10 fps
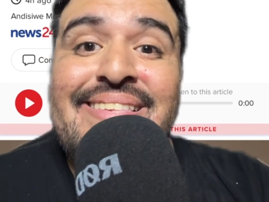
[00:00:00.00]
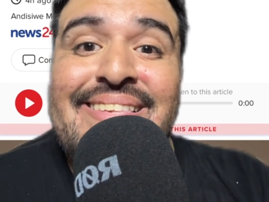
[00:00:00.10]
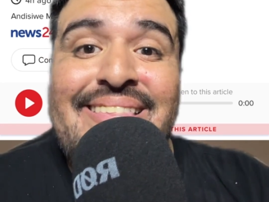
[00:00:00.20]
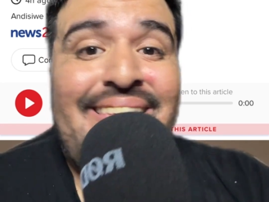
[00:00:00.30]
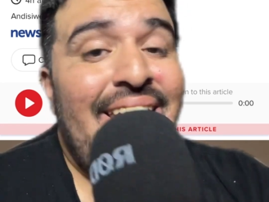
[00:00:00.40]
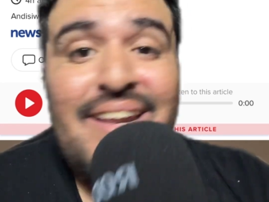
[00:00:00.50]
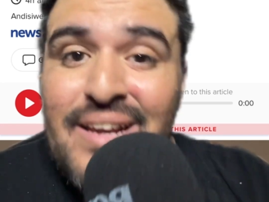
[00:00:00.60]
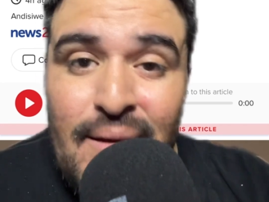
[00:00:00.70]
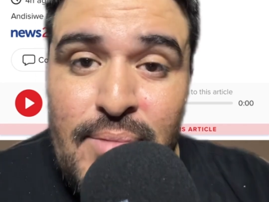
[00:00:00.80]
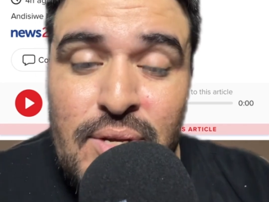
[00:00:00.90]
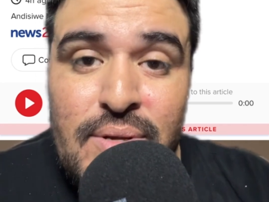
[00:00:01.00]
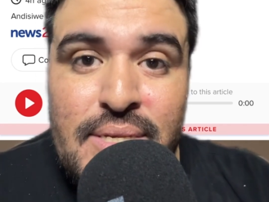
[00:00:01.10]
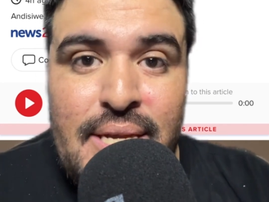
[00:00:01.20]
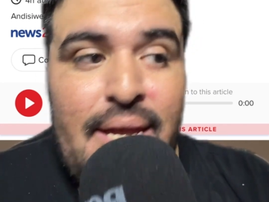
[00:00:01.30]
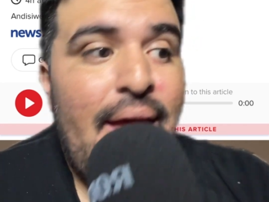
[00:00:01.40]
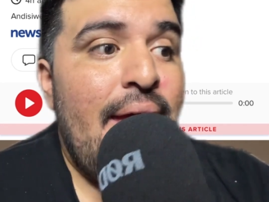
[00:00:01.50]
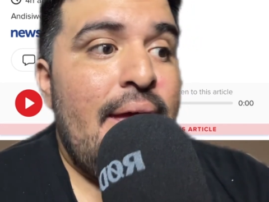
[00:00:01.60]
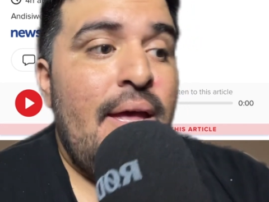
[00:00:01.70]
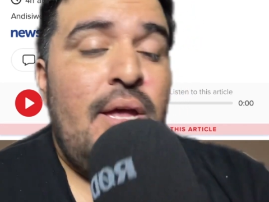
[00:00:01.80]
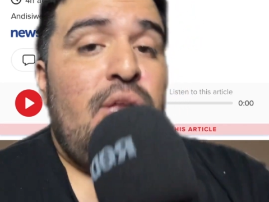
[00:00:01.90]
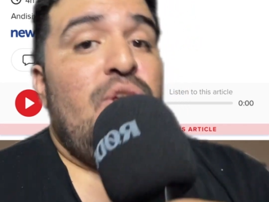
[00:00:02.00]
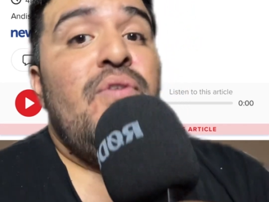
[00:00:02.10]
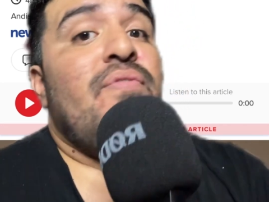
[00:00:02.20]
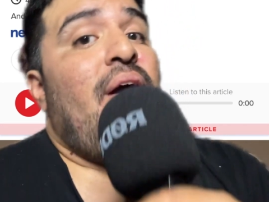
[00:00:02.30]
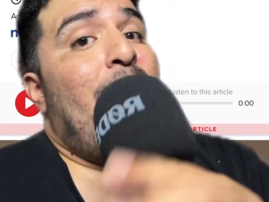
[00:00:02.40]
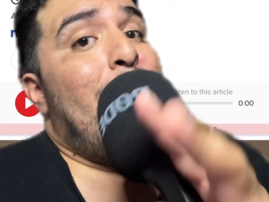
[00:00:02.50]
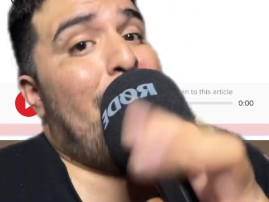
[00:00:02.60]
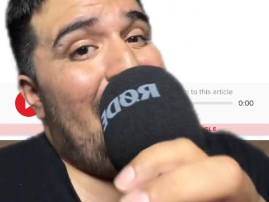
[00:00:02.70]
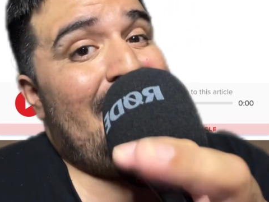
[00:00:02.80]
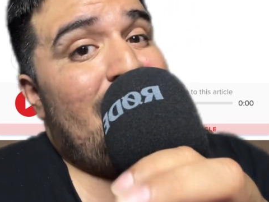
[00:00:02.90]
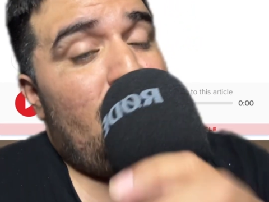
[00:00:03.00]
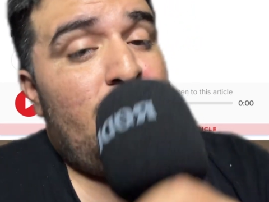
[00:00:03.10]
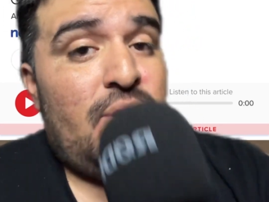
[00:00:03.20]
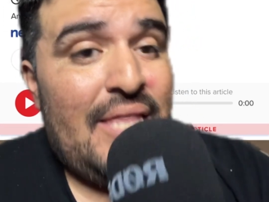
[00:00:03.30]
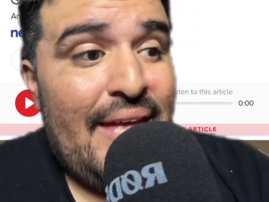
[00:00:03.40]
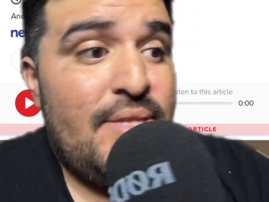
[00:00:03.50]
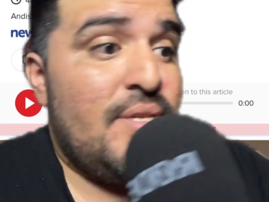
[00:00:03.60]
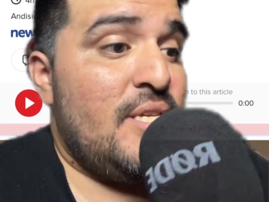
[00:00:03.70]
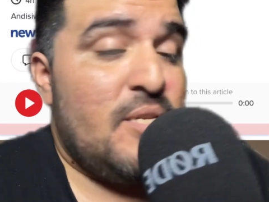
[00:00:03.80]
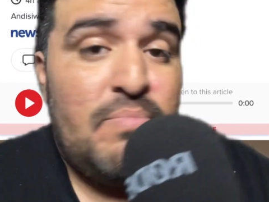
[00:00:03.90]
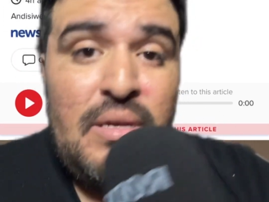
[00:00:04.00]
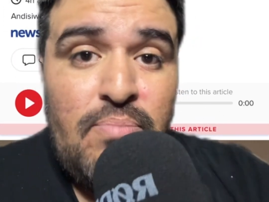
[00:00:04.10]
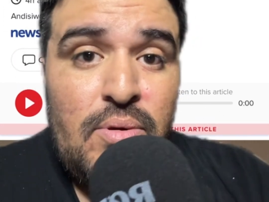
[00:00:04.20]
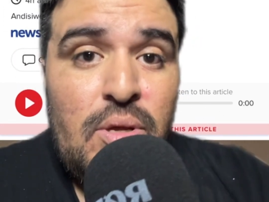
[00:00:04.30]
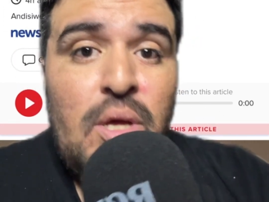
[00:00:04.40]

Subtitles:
they can come to you and say, hey, you've abandoned your land to these people.